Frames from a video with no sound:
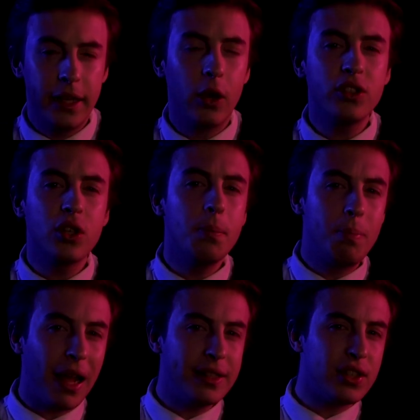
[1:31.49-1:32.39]
He also
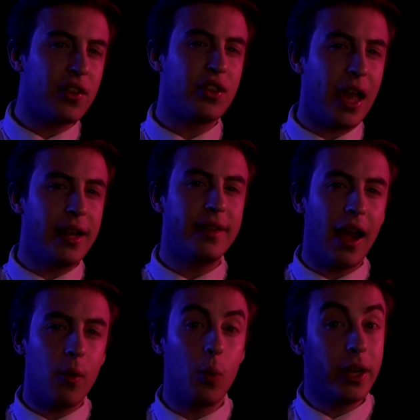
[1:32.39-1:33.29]
bends his head
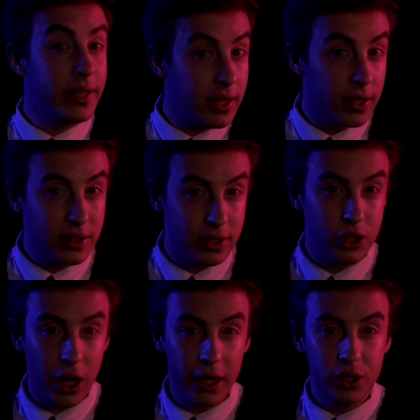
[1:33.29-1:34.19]
down when he does the
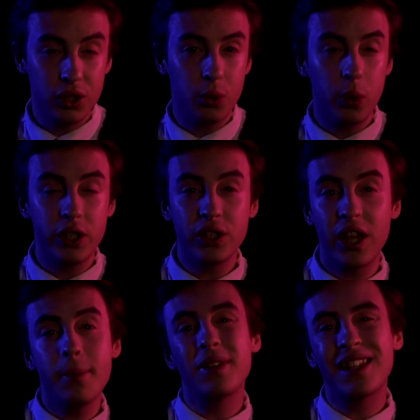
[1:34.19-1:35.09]
gesture, which is
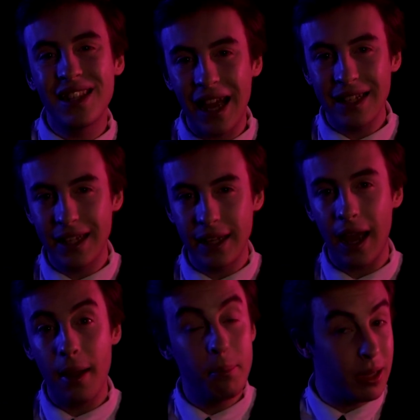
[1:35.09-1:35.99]
him thanking
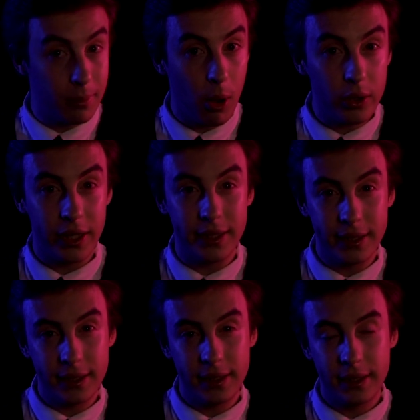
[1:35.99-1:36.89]
and being
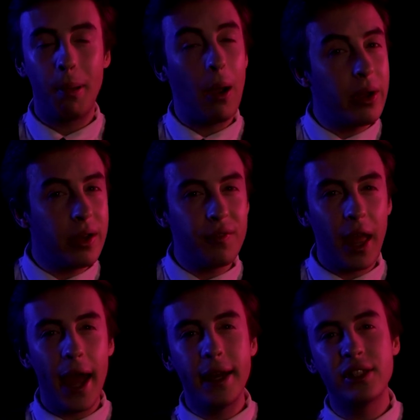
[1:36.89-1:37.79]
modest. Bowing of the
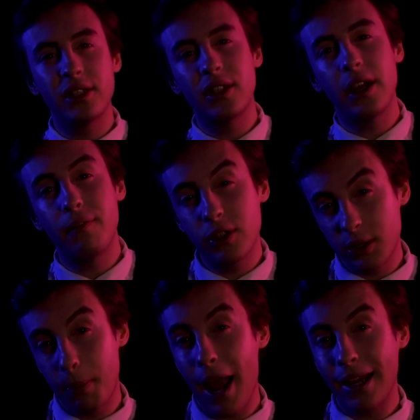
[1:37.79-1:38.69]
head is a sign of
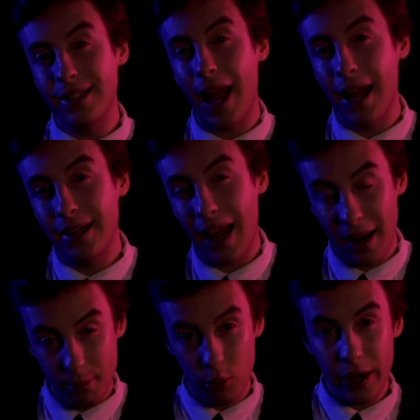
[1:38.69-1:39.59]
respect and
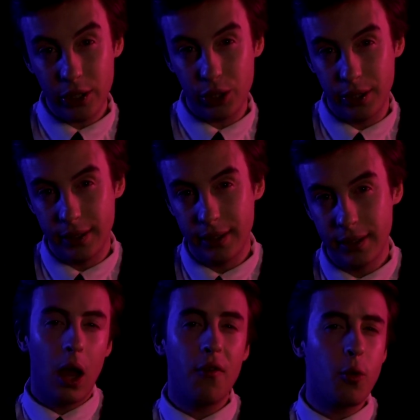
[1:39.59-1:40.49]
admiration.
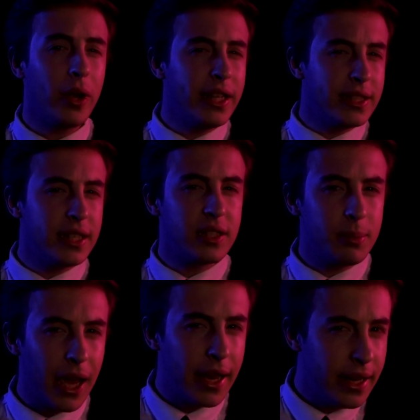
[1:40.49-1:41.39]
However, when he sees them
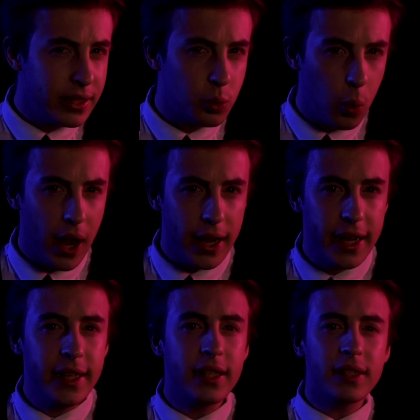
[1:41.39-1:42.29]
get in his way,
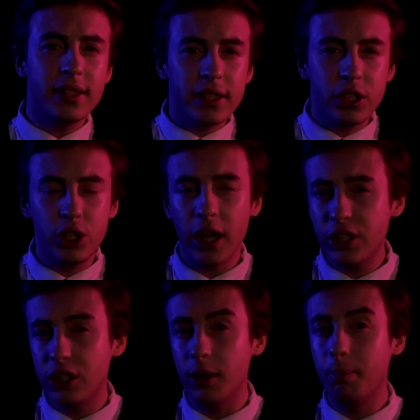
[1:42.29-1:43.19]
he does this
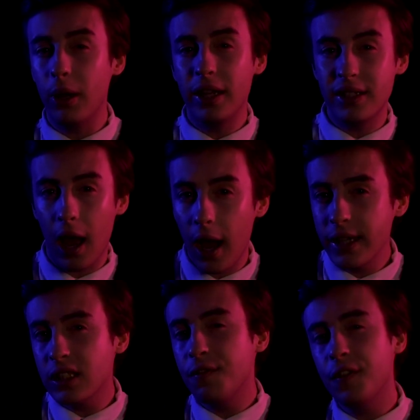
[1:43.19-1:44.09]
gesture, but his
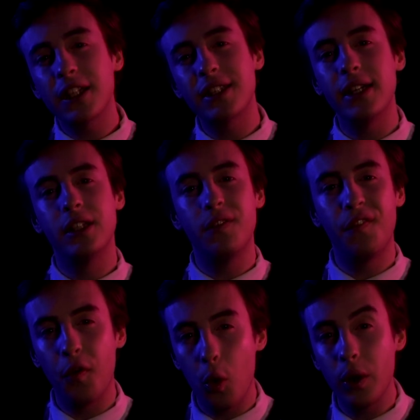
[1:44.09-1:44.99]
eyes are fixated
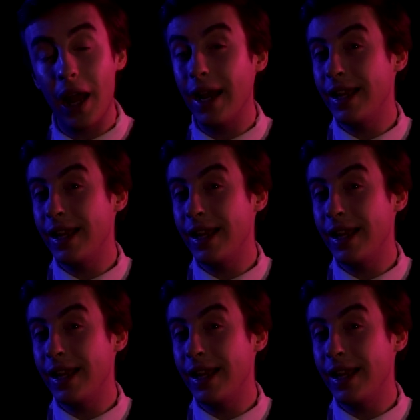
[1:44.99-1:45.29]
forward and